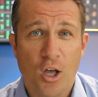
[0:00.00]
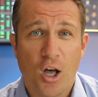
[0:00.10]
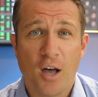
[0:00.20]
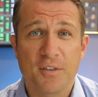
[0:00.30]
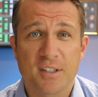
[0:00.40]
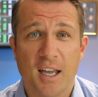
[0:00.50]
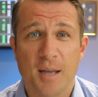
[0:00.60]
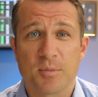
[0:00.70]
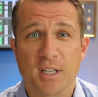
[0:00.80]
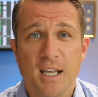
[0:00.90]

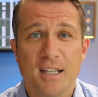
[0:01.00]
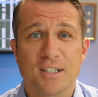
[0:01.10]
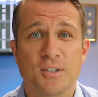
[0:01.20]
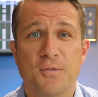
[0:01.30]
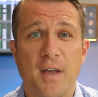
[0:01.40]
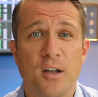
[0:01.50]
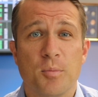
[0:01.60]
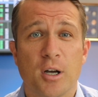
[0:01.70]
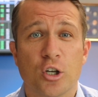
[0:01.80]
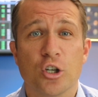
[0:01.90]
Oftentimes, this is found
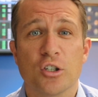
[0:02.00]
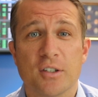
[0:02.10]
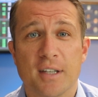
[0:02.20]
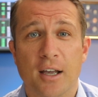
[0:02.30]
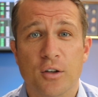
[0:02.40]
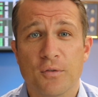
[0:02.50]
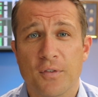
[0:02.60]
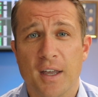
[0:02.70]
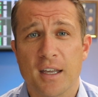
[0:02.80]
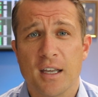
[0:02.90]
among goods that
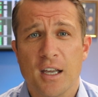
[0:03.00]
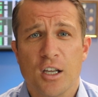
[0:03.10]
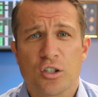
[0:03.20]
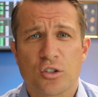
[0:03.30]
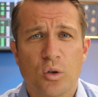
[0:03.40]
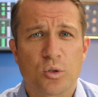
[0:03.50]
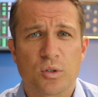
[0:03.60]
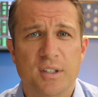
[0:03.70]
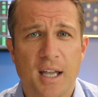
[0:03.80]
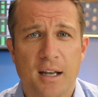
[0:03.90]
convey
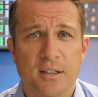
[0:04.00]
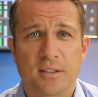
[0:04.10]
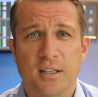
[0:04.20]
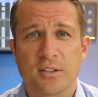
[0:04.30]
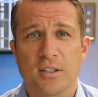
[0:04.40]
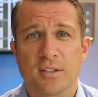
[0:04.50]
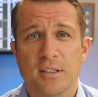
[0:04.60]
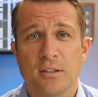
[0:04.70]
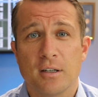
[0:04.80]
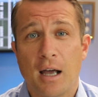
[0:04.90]
social status, such as
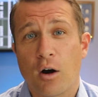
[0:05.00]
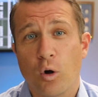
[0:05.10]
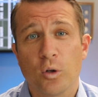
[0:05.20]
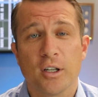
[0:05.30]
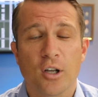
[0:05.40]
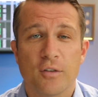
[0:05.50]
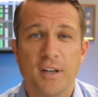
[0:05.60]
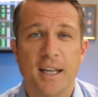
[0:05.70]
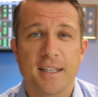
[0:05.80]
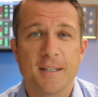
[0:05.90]
in our holding of
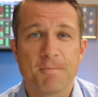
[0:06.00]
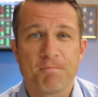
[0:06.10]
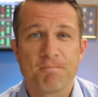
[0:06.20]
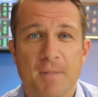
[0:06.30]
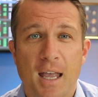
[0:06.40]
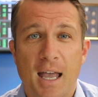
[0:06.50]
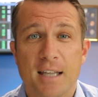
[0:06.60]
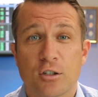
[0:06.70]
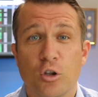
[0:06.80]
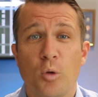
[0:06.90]
Nike.
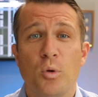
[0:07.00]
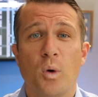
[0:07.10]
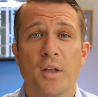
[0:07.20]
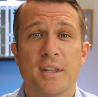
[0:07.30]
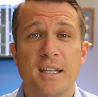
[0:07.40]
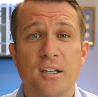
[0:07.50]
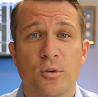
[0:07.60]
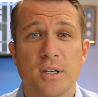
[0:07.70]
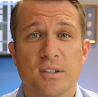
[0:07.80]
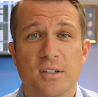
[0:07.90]
As global wealth
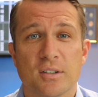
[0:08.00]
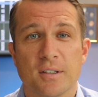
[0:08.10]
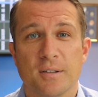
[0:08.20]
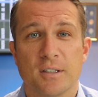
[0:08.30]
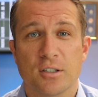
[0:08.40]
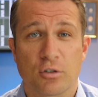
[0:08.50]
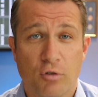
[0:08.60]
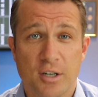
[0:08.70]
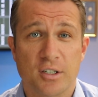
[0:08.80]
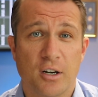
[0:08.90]
increases,
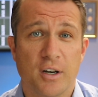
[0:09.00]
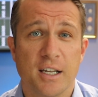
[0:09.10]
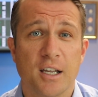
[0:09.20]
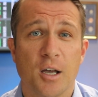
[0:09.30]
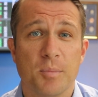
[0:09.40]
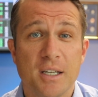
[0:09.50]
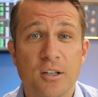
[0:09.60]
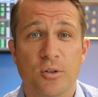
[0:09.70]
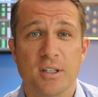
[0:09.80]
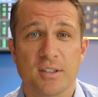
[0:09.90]
discretionary income
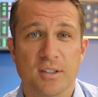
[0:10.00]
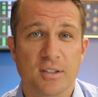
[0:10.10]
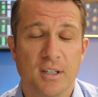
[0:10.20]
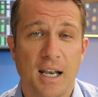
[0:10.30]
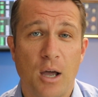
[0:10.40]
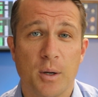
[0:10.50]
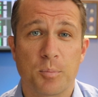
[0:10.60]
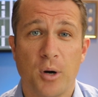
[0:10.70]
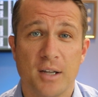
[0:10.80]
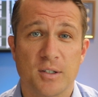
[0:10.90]
increases,
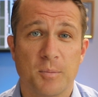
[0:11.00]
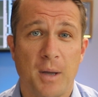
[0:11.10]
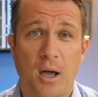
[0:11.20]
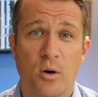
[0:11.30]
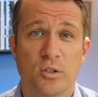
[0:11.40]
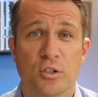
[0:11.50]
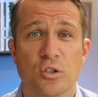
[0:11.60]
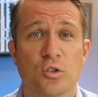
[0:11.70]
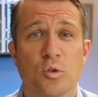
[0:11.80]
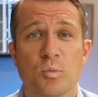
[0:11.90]
allowing pricing power as
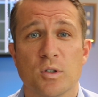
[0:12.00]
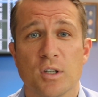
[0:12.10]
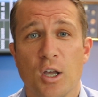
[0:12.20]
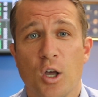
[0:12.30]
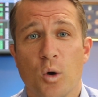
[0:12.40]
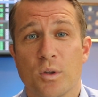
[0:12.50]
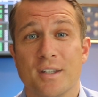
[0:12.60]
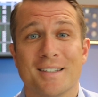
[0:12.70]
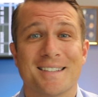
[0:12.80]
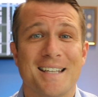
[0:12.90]
consumers with
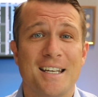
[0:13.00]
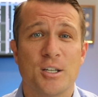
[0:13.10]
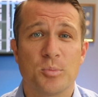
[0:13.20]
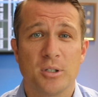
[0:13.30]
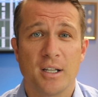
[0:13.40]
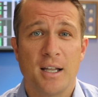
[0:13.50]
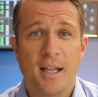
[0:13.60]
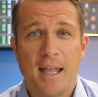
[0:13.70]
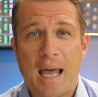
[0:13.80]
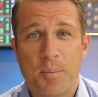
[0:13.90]
insatiable
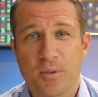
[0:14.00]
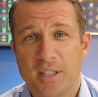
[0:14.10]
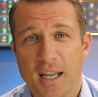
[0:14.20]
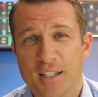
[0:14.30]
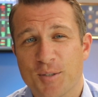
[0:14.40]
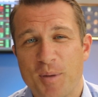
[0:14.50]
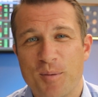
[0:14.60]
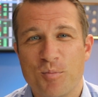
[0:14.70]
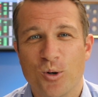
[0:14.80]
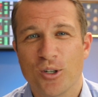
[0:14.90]
appetite
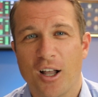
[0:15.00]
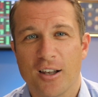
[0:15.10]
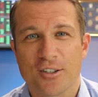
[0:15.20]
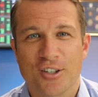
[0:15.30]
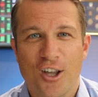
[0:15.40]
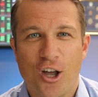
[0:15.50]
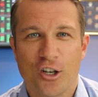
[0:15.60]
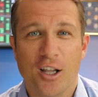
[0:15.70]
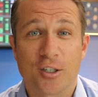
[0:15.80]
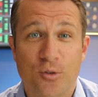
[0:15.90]
spend more dollars
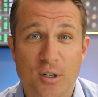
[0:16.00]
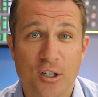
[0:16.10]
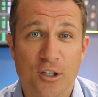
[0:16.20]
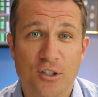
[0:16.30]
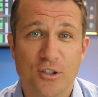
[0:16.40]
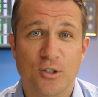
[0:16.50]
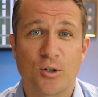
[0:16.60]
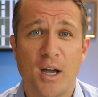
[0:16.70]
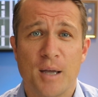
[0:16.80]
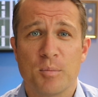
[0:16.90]
on luxury goods to
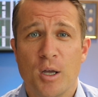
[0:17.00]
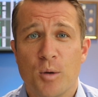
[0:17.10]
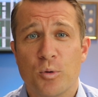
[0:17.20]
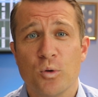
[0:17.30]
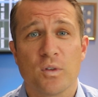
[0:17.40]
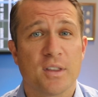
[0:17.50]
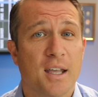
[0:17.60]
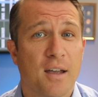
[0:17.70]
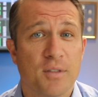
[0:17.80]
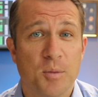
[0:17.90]
try and prove that
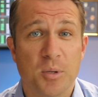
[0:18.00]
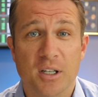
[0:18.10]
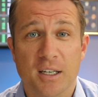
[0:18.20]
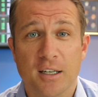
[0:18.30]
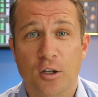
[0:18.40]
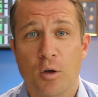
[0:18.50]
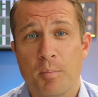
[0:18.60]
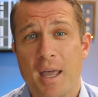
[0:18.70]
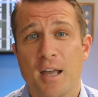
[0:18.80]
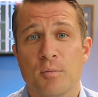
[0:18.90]
they have the ability to
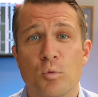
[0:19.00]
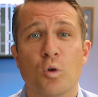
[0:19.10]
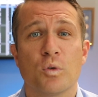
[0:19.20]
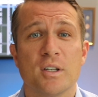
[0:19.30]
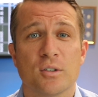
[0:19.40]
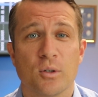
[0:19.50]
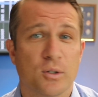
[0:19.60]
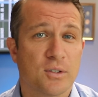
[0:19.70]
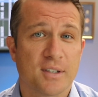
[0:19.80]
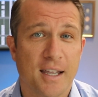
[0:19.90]
command more
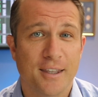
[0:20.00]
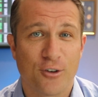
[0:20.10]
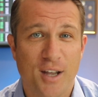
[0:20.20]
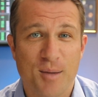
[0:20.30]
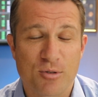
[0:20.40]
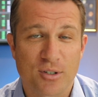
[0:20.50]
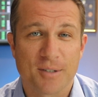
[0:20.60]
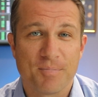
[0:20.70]
resources than their neighbors.